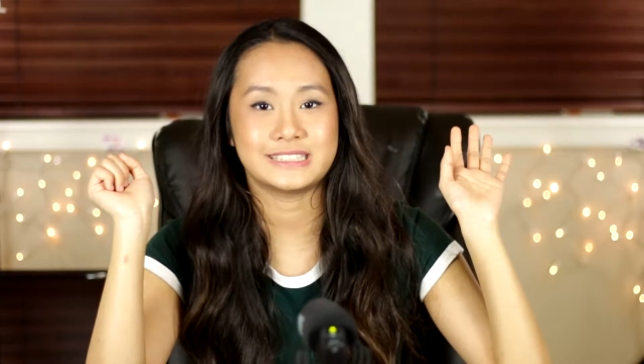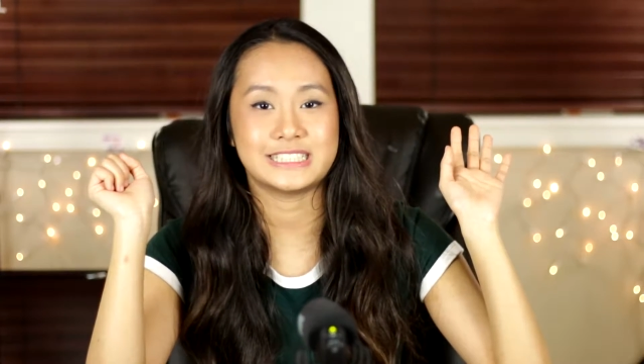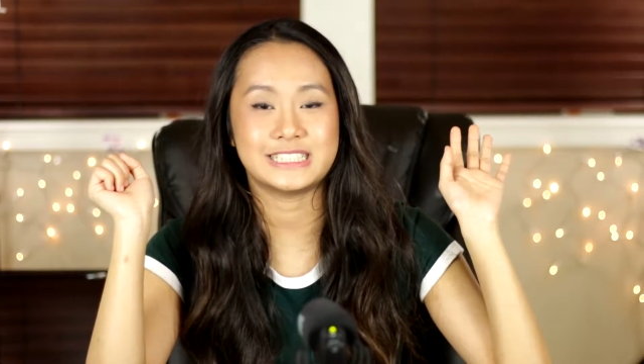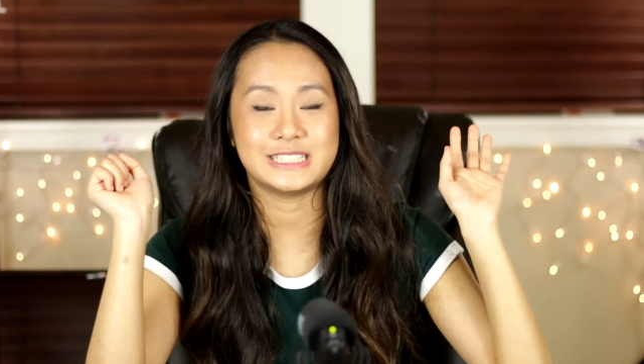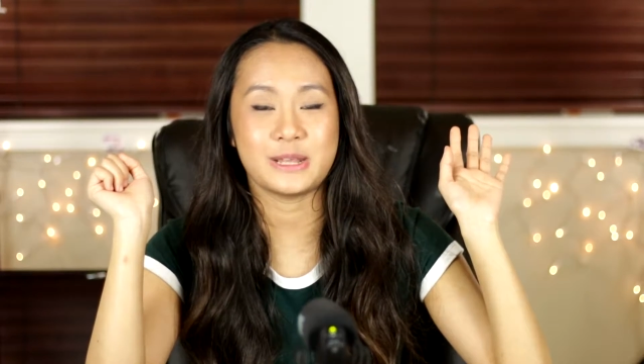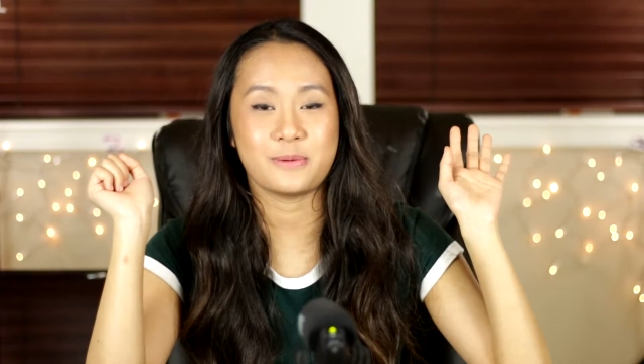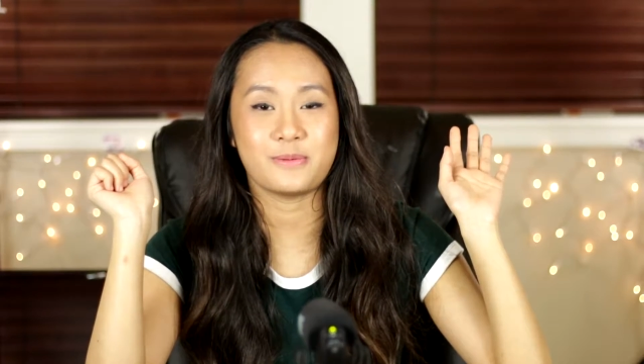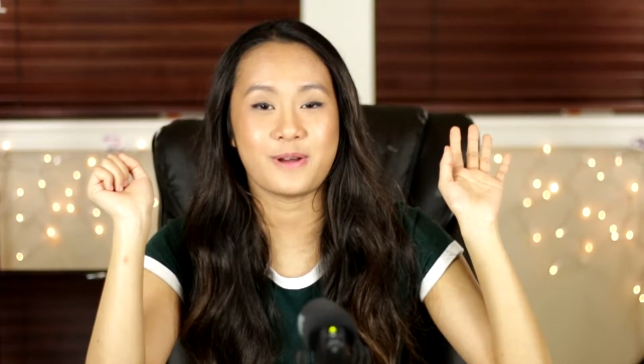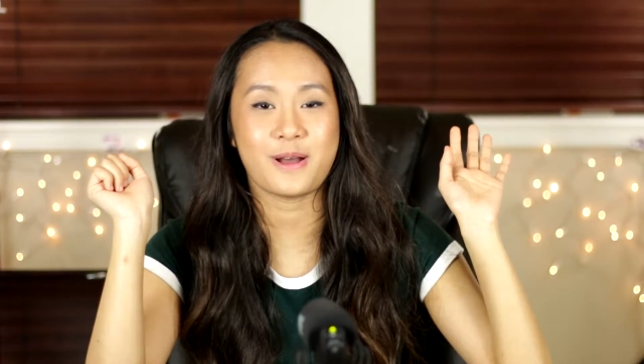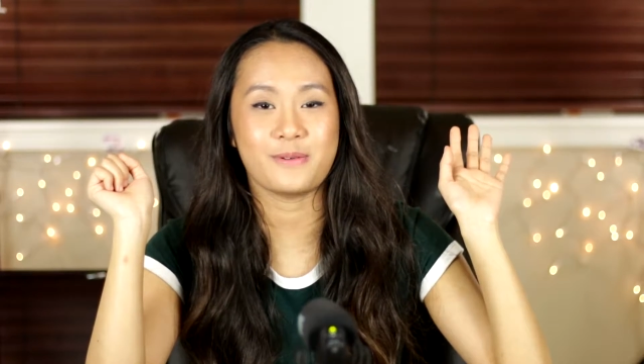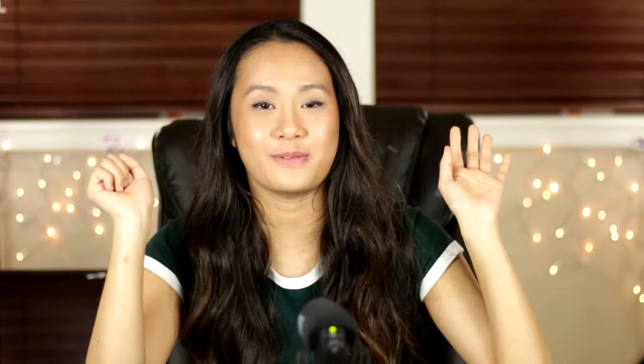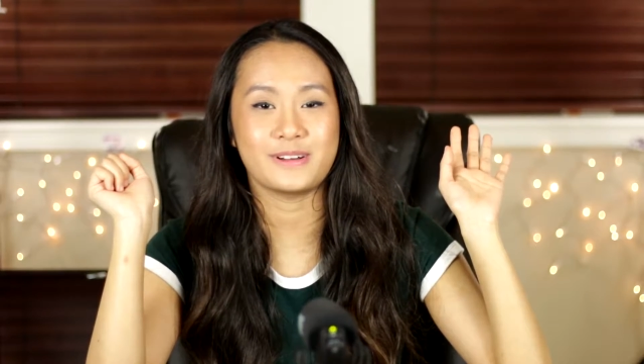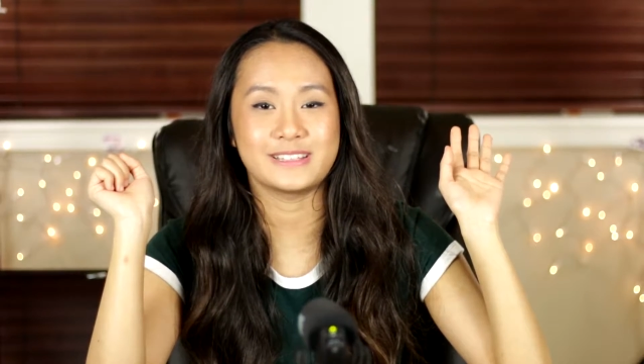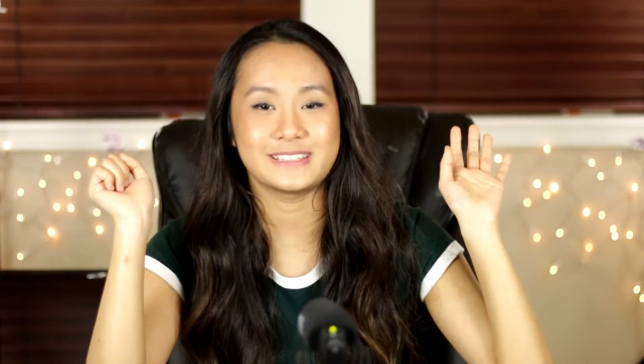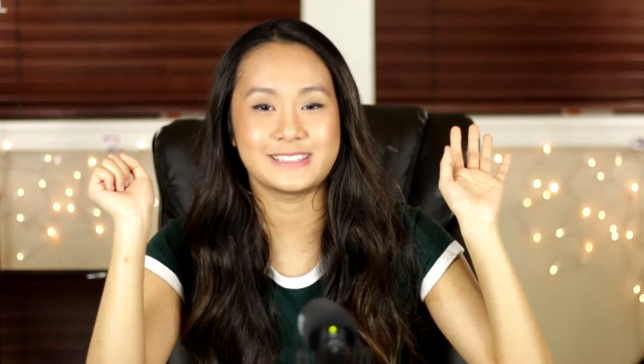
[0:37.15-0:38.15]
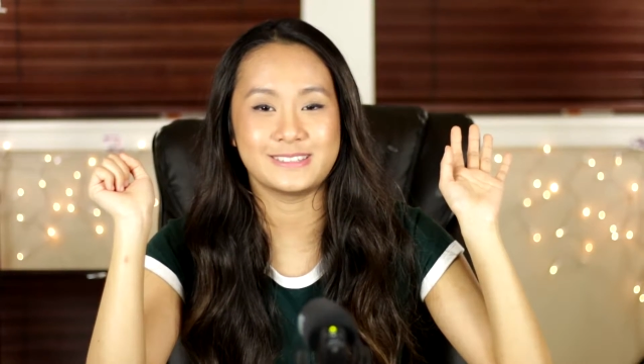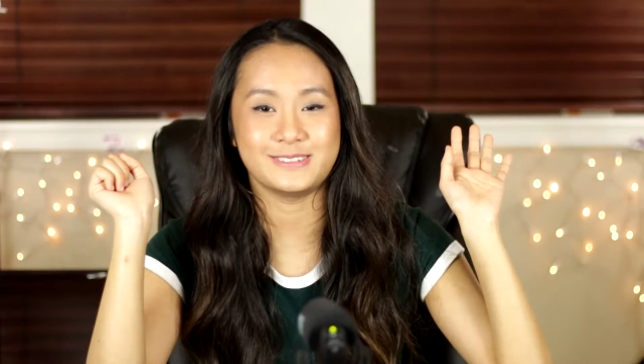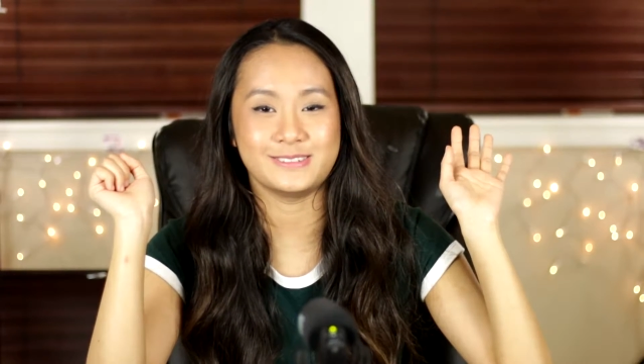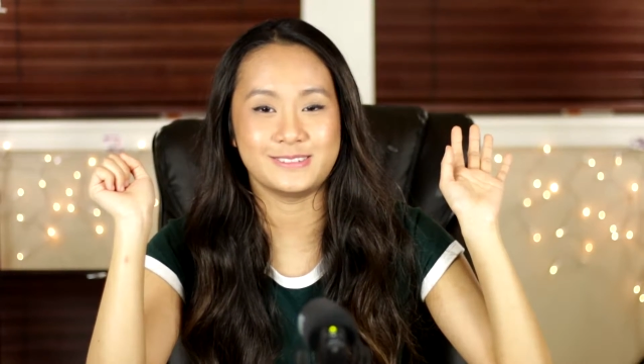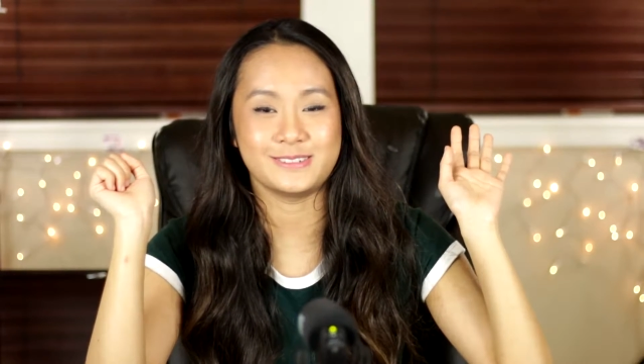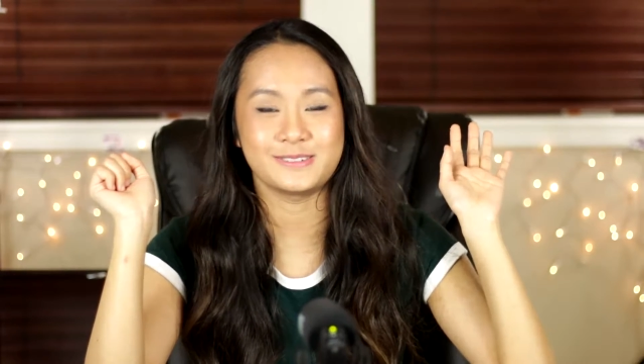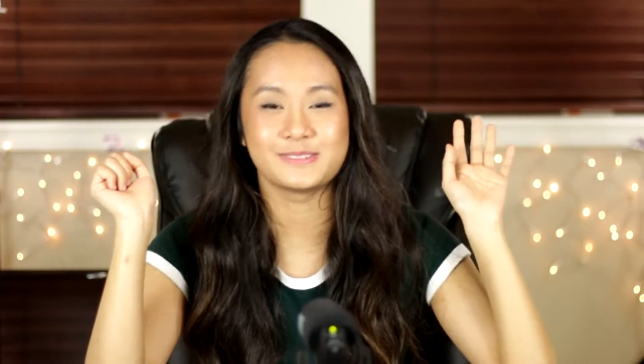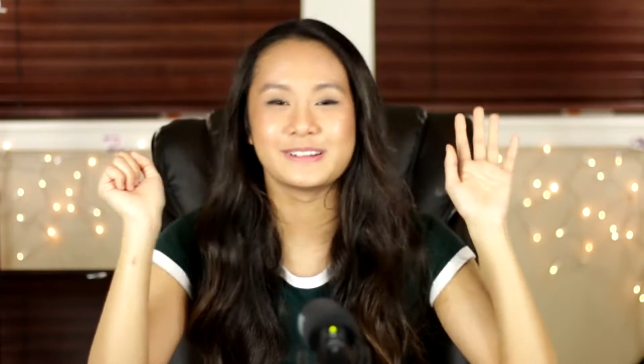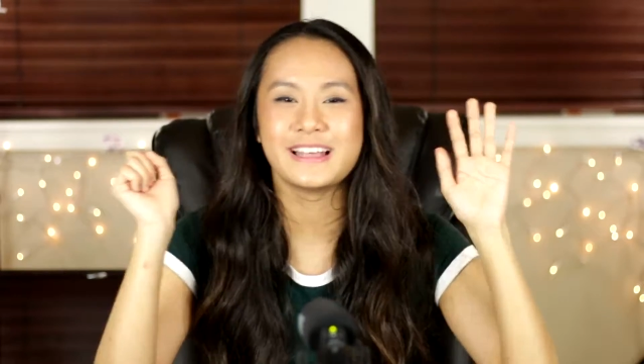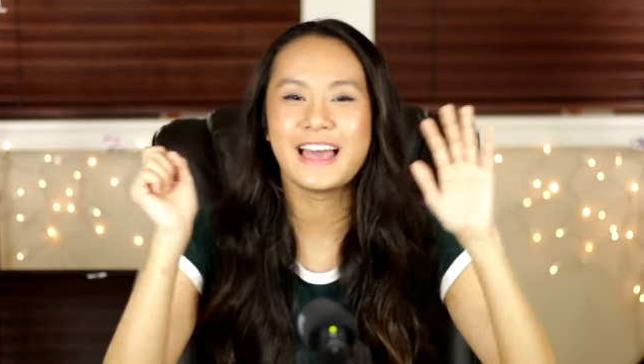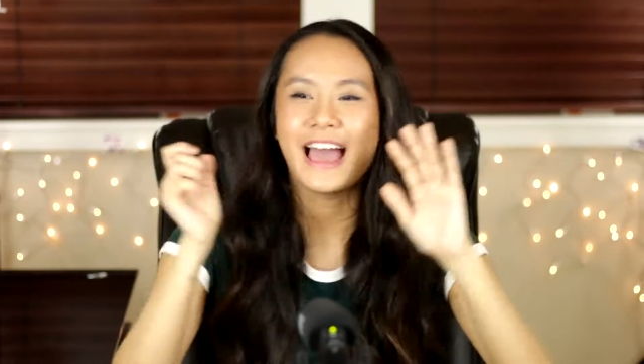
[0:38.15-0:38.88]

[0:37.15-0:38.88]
Chihuahua's doo-doo.